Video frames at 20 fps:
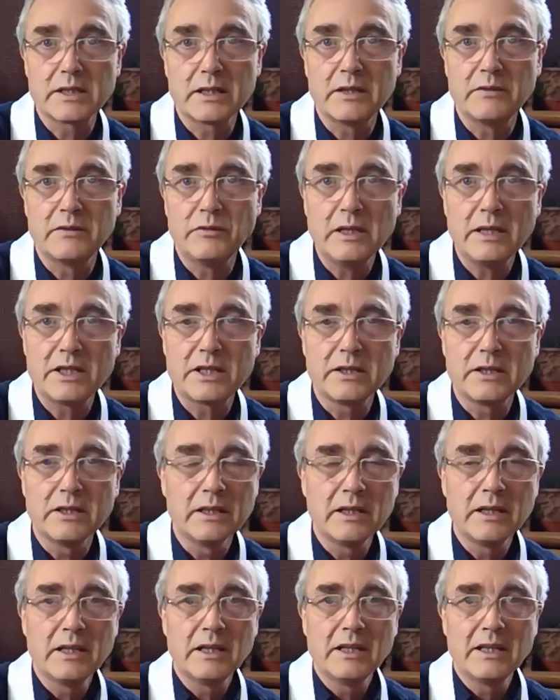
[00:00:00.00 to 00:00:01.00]
I really
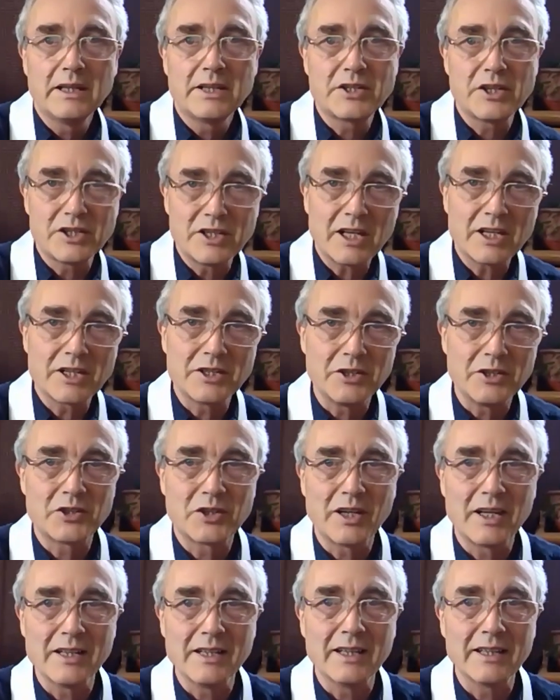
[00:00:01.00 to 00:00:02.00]
suggest you
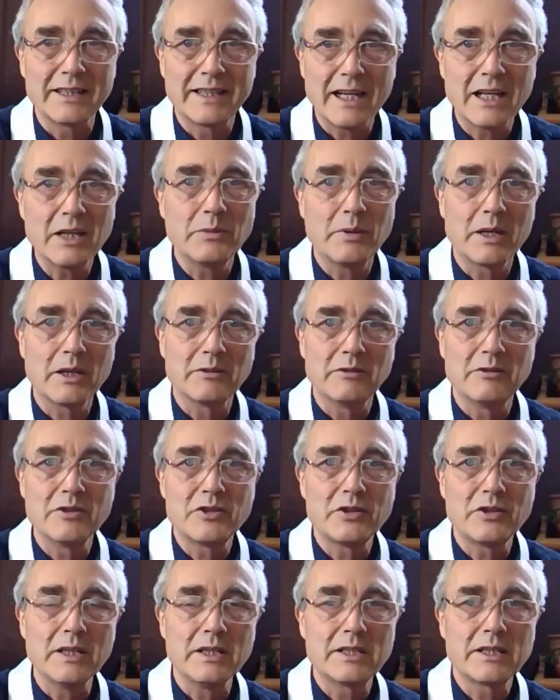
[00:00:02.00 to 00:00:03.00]
try that. Get away on a
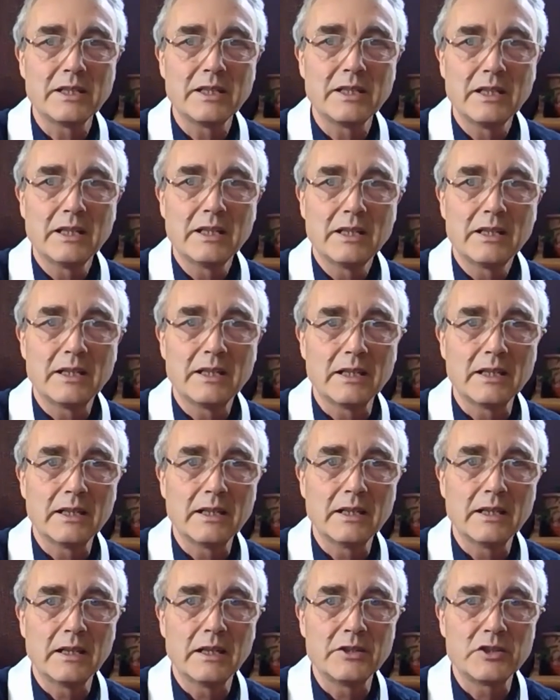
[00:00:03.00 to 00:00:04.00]
retreat
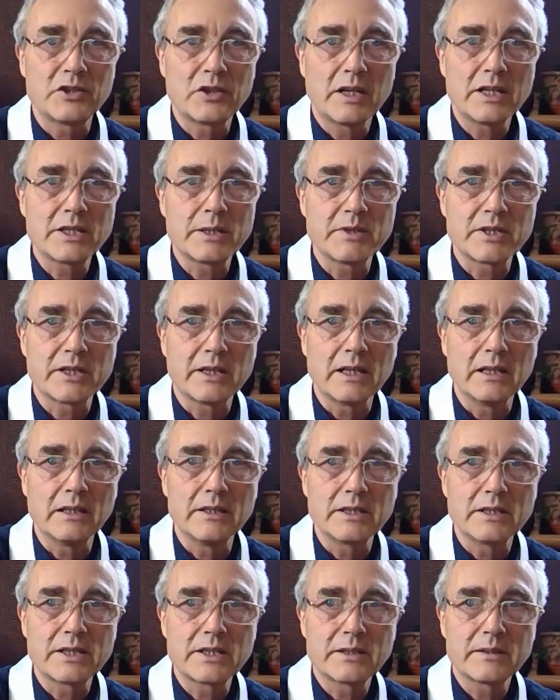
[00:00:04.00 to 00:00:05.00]
and try some
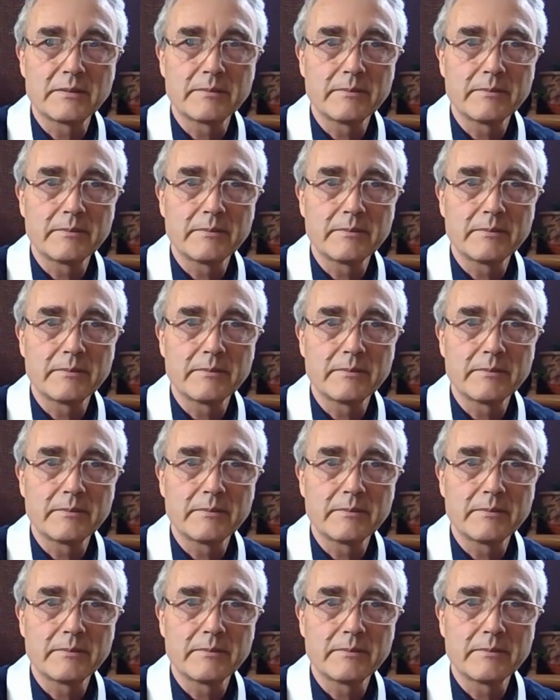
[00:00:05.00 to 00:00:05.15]
silence.